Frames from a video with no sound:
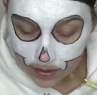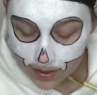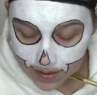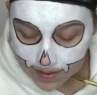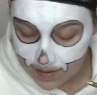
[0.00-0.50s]

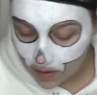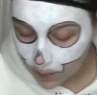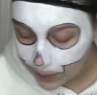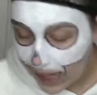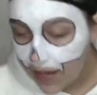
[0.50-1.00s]
lines, is all
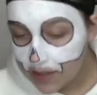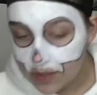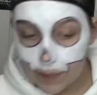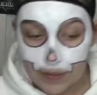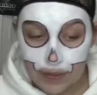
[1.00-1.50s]
black, so
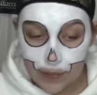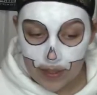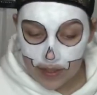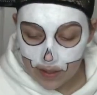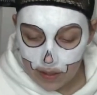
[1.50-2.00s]
I'm going to go
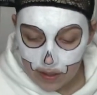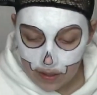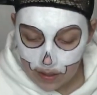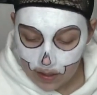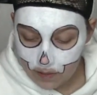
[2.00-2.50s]
ahead
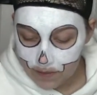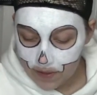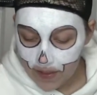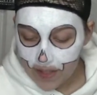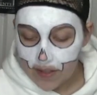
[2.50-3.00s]
and fill
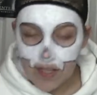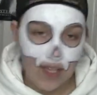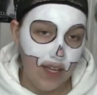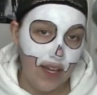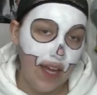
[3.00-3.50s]
that in.
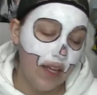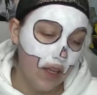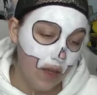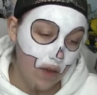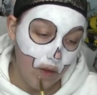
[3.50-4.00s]

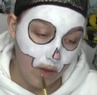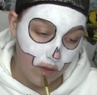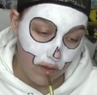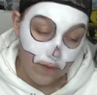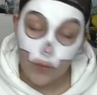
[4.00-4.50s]
Again,
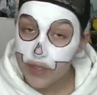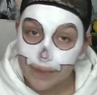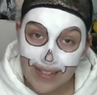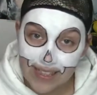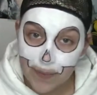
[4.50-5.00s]
avoiding
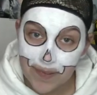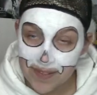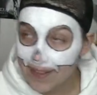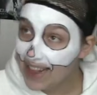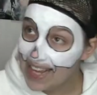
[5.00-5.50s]
my lips
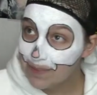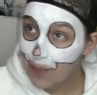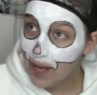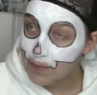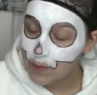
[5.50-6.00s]
until the last
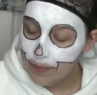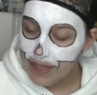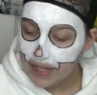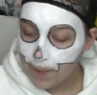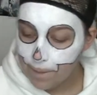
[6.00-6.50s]
possible minute.